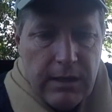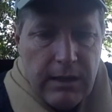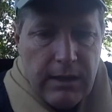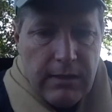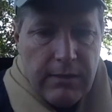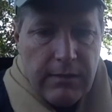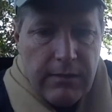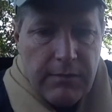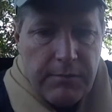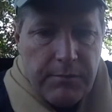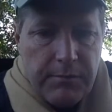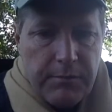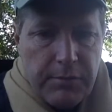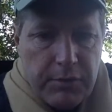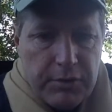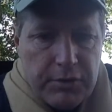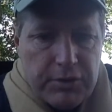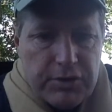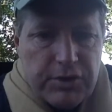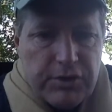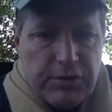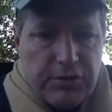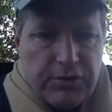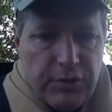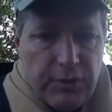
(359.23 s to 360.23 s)
the
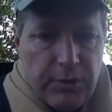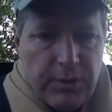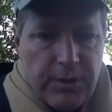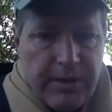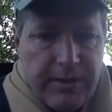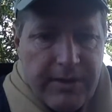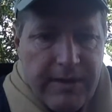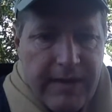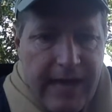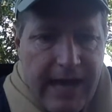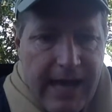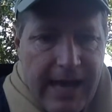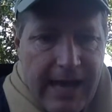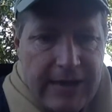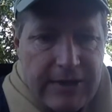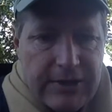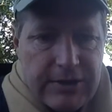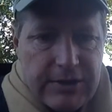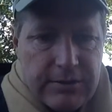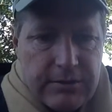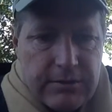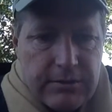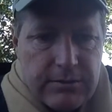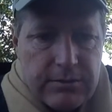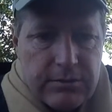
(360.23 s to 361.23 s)
person doing the action.
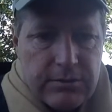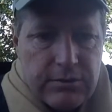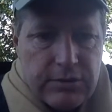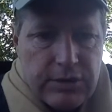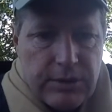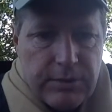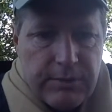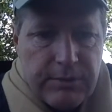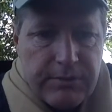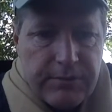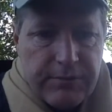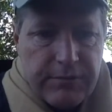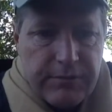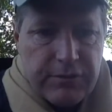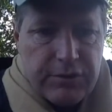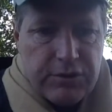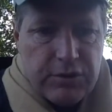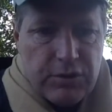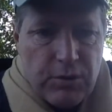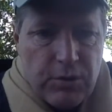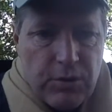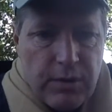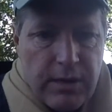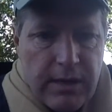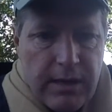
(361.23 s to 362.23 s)
So jumping for
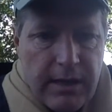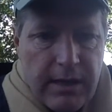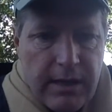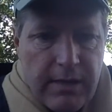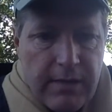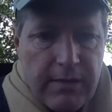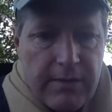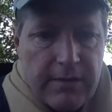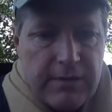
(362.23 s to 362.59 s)
joy, the